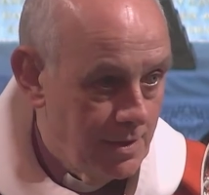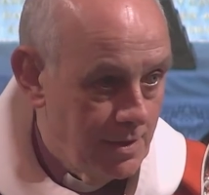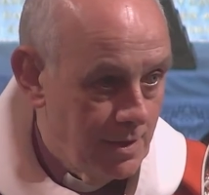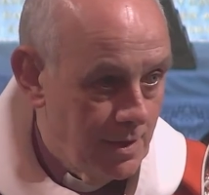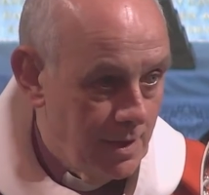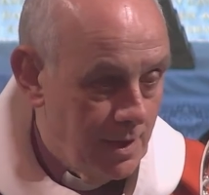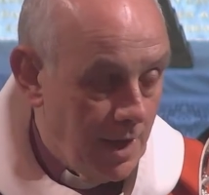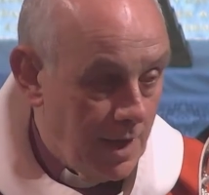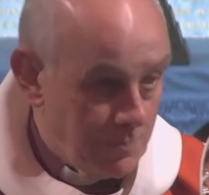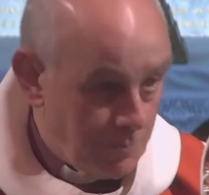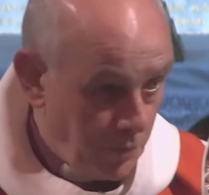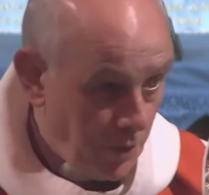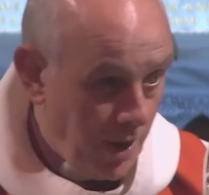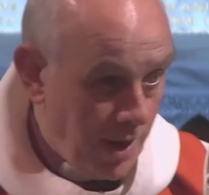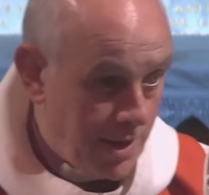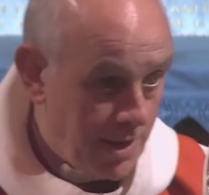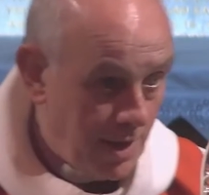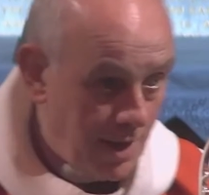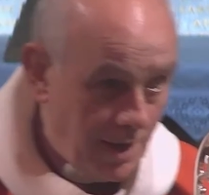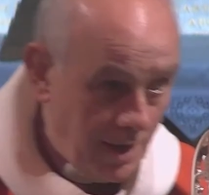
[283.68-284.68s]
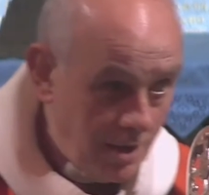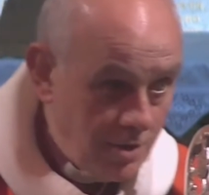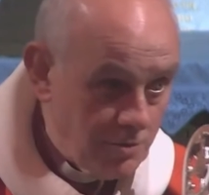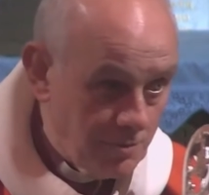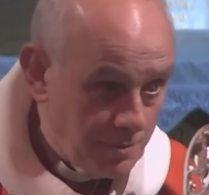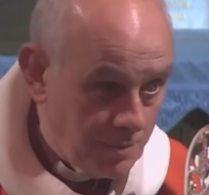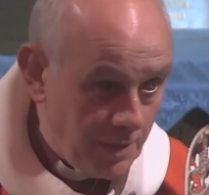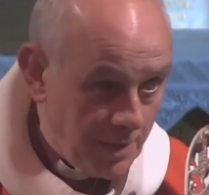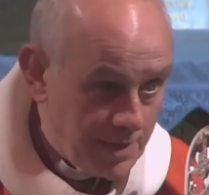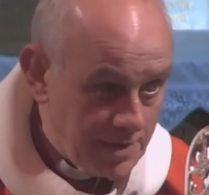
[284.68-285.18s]
I pray, I hope,
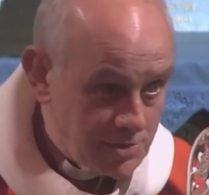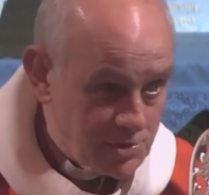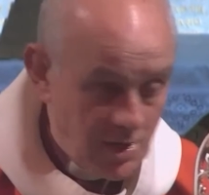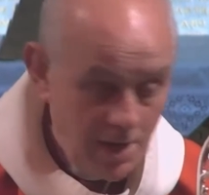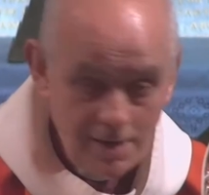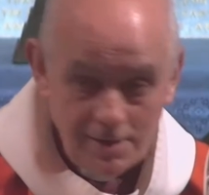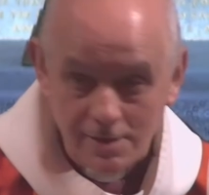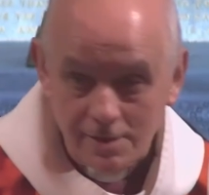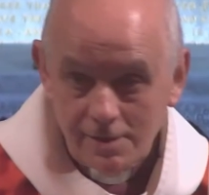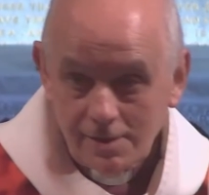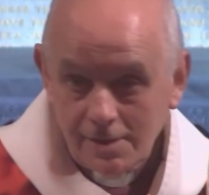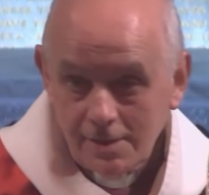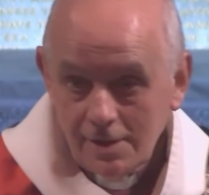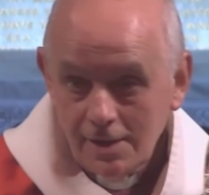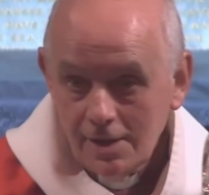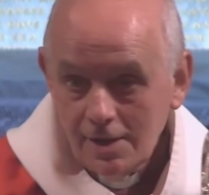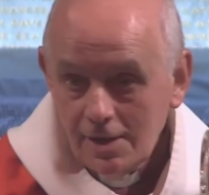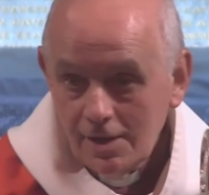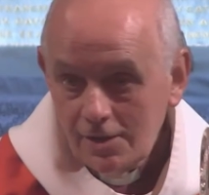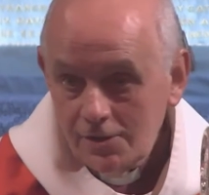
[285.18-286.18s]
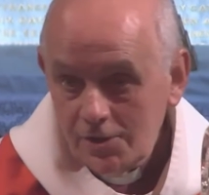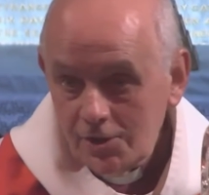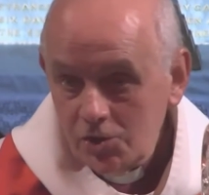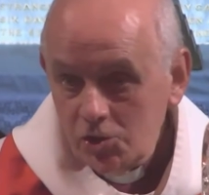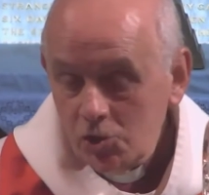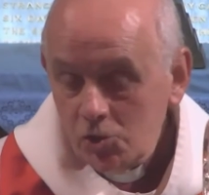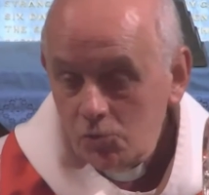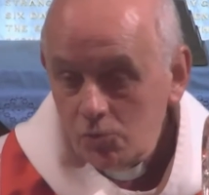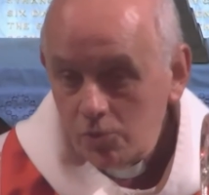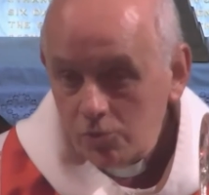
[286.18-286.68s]
I intend that you
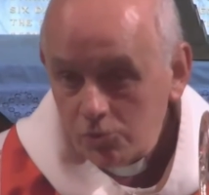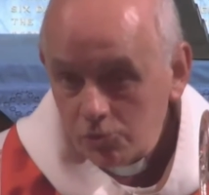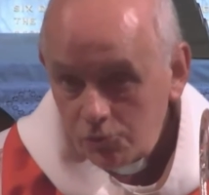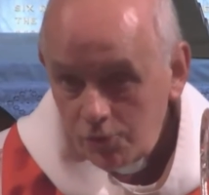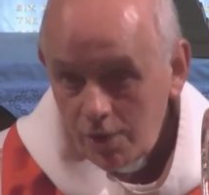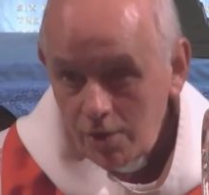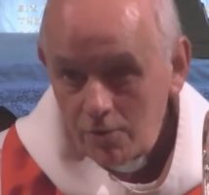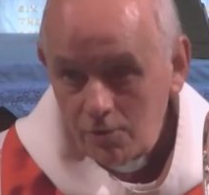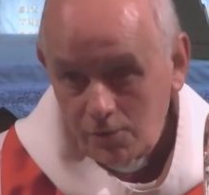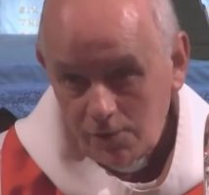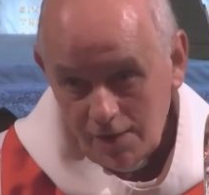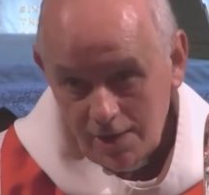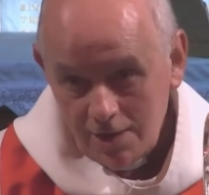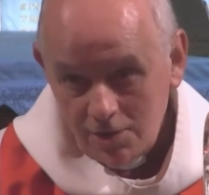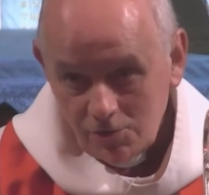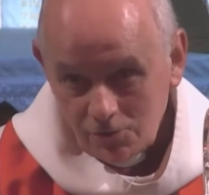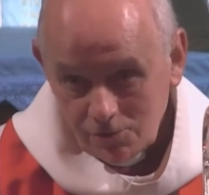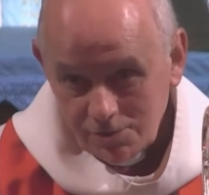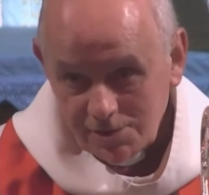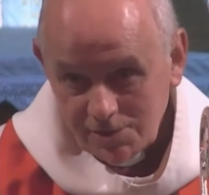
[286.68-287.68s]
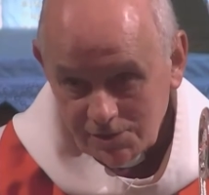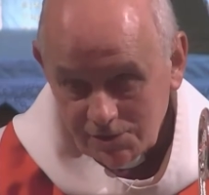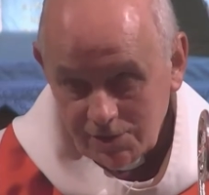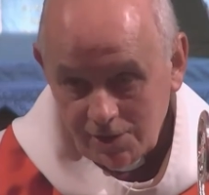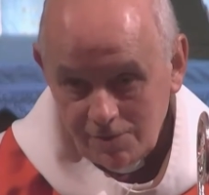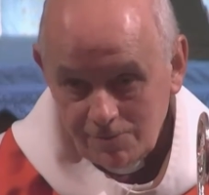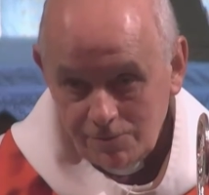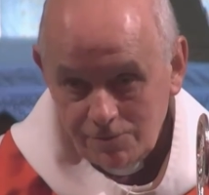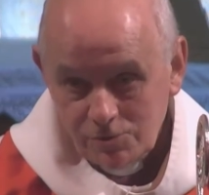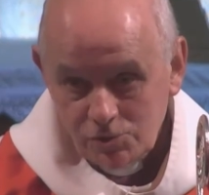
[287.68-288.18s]
will grow in your
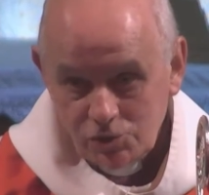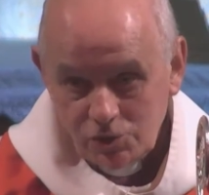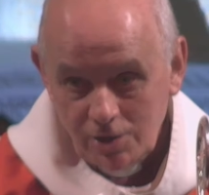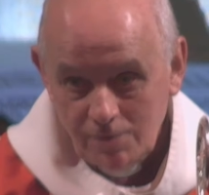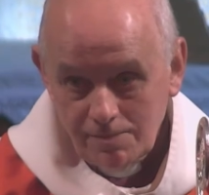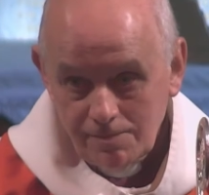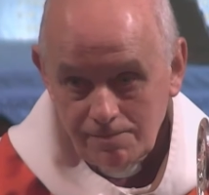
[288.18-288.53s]
discipleship.